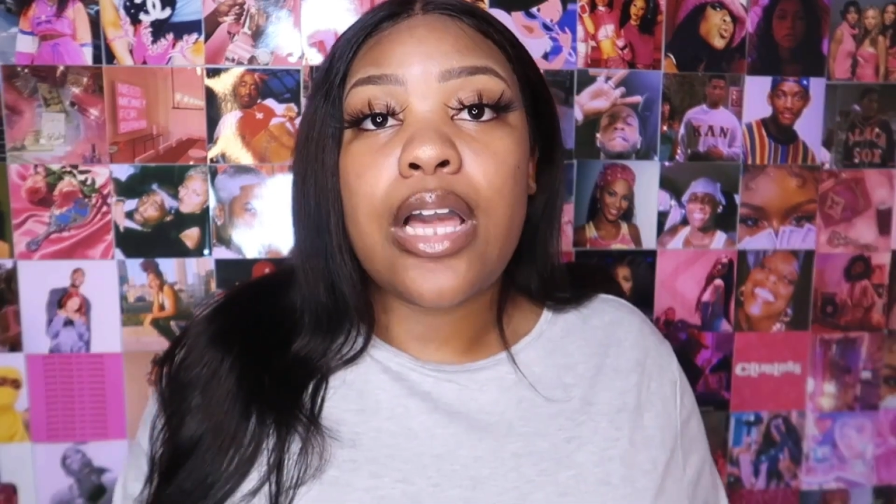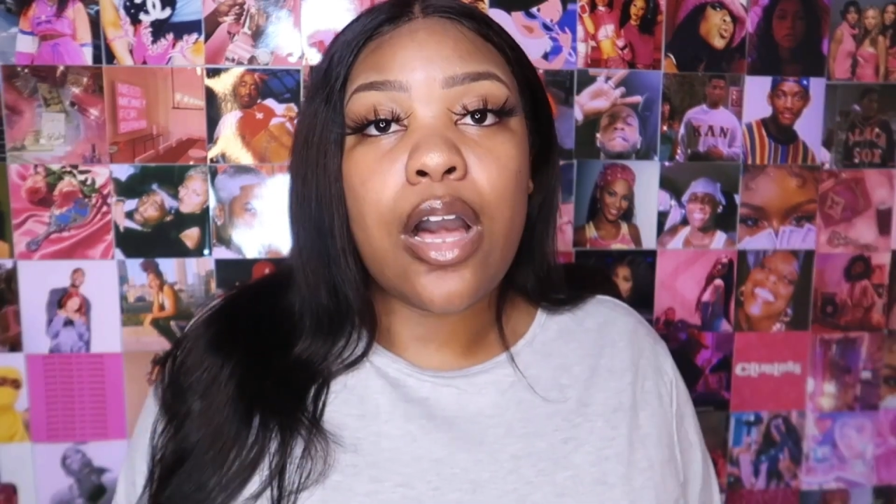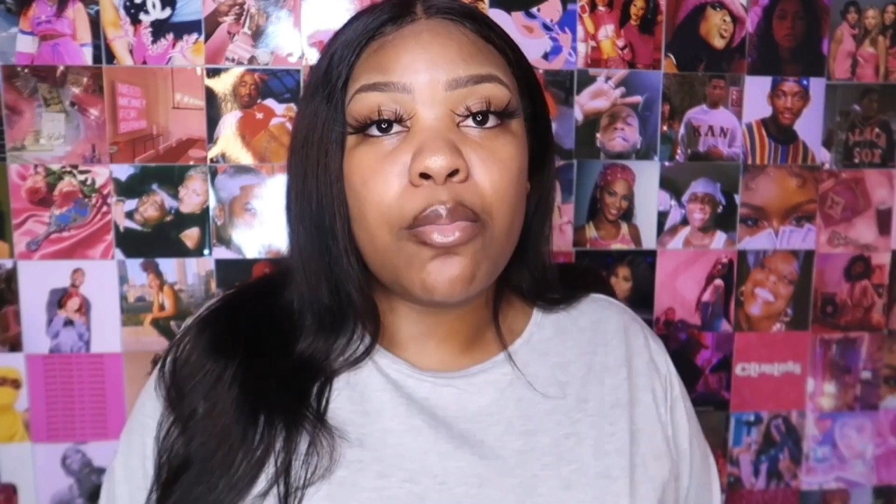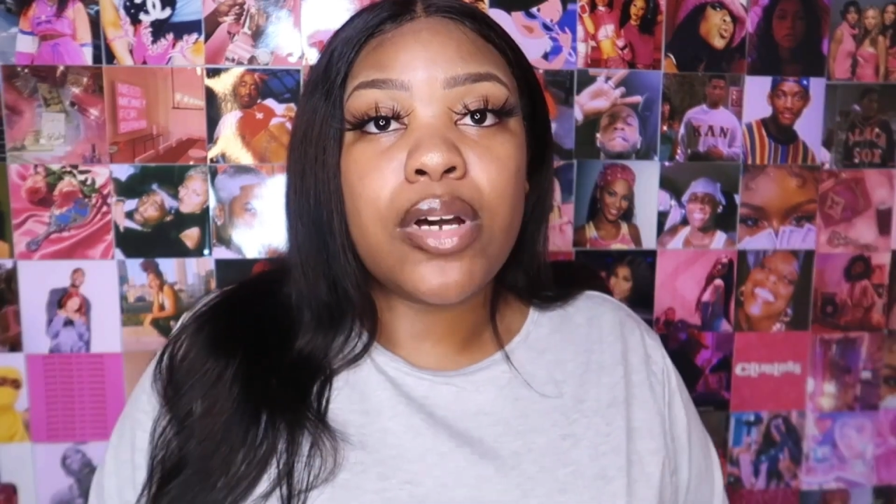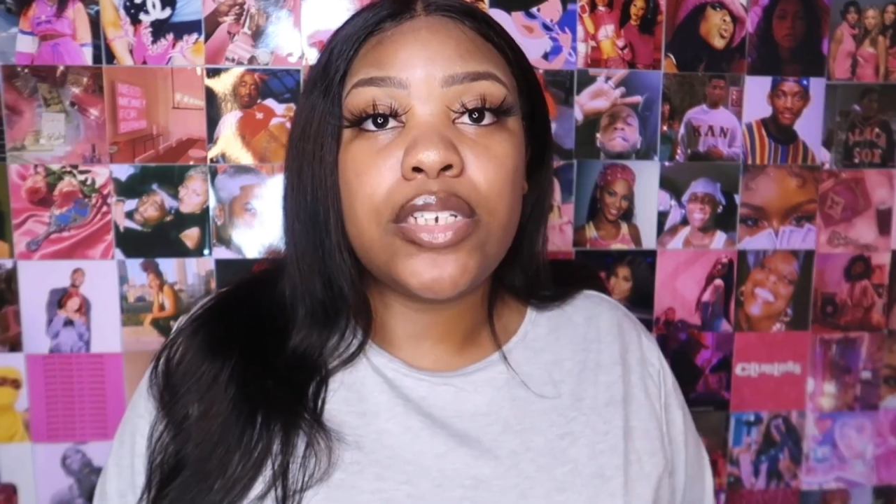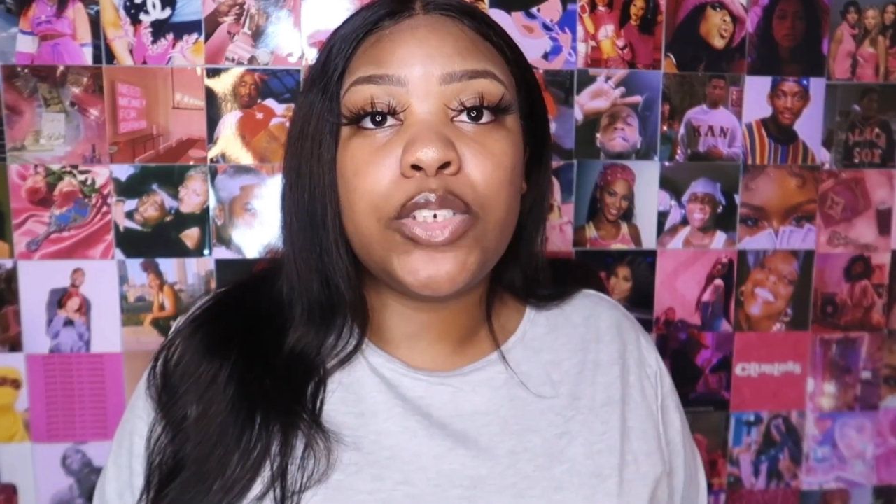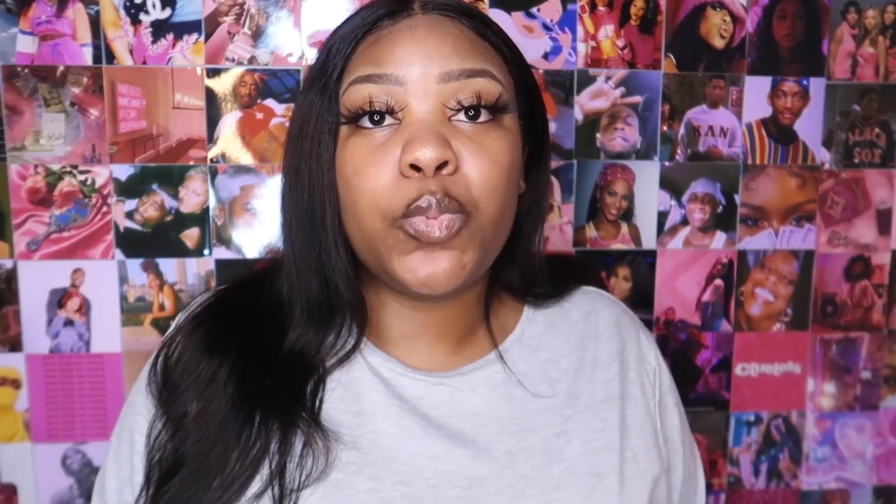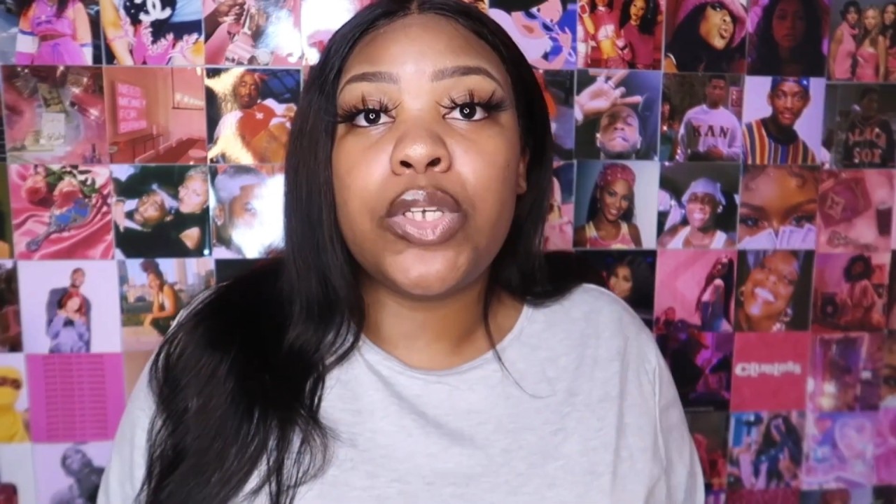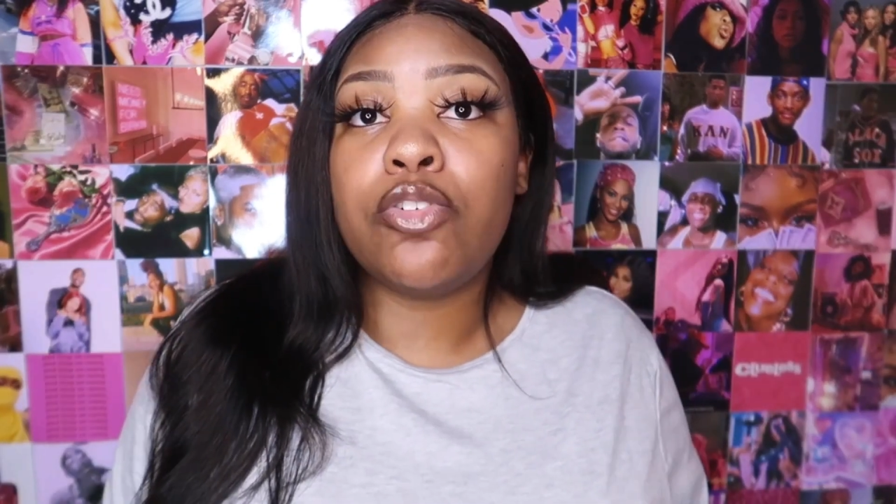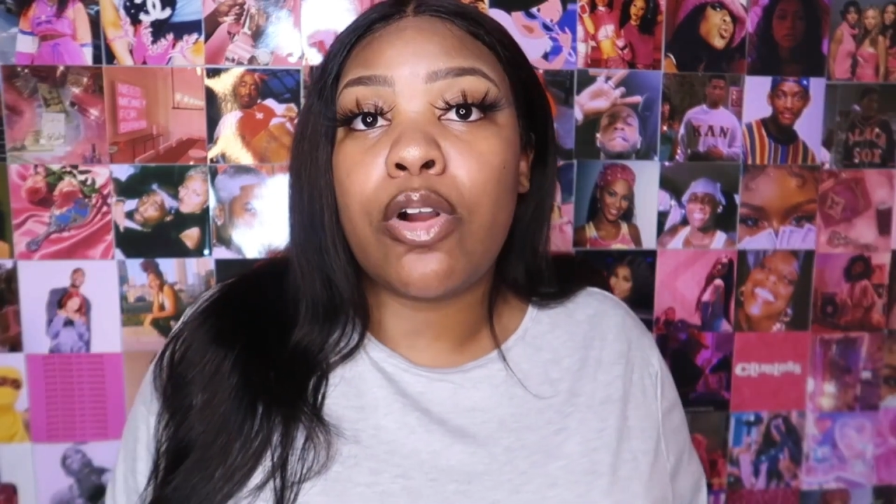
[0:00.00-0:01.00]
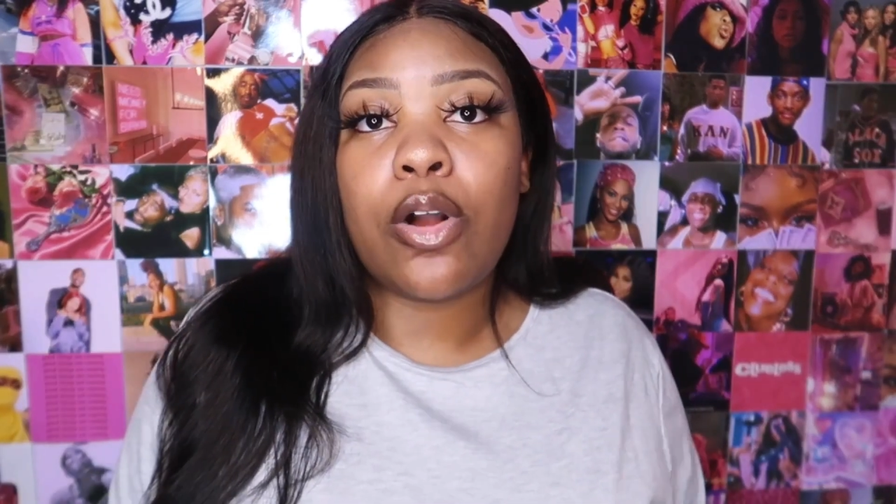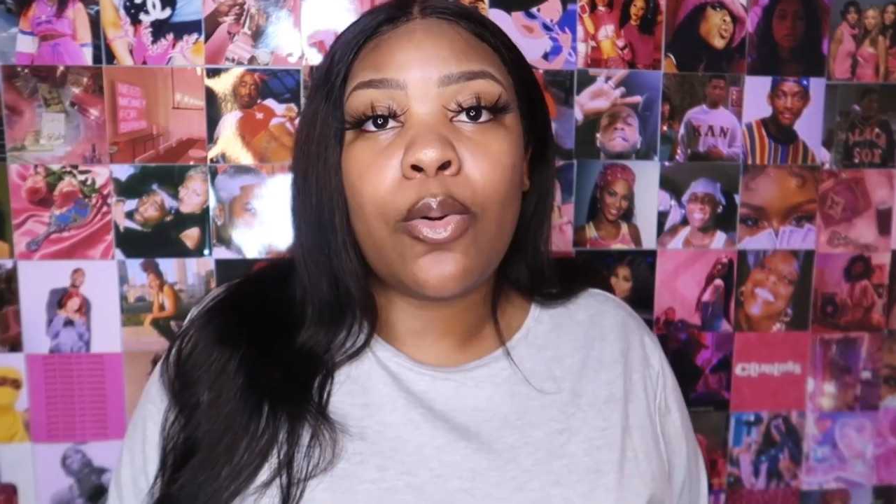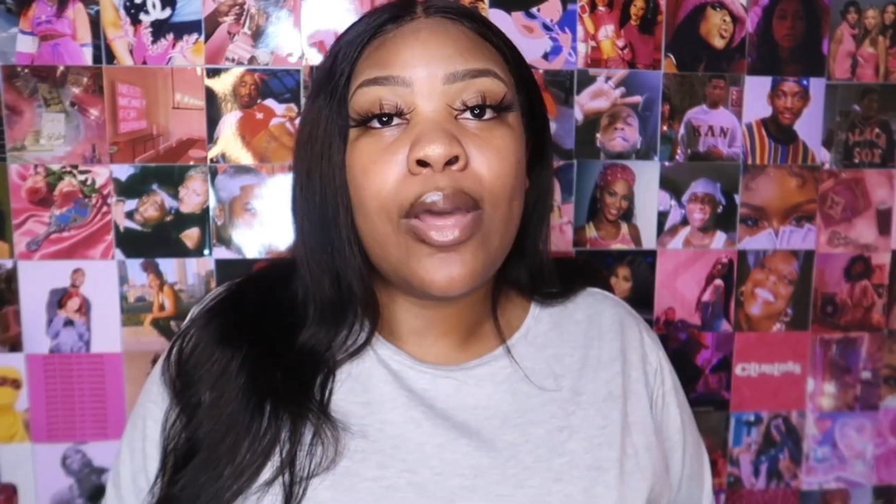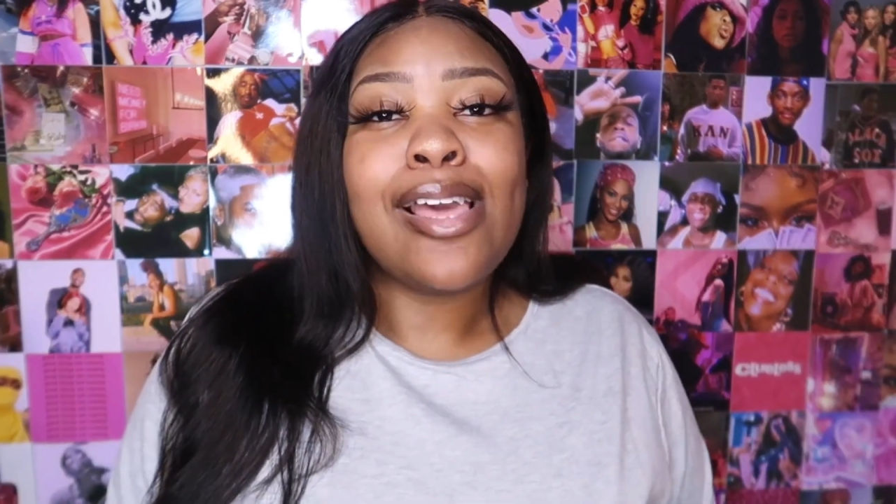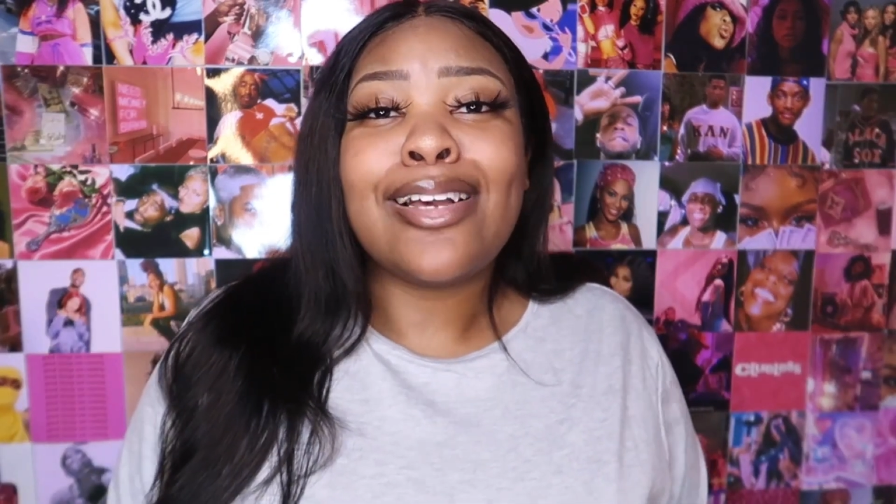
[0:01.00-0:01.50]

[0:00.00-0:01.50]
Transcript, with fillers: how much we grow,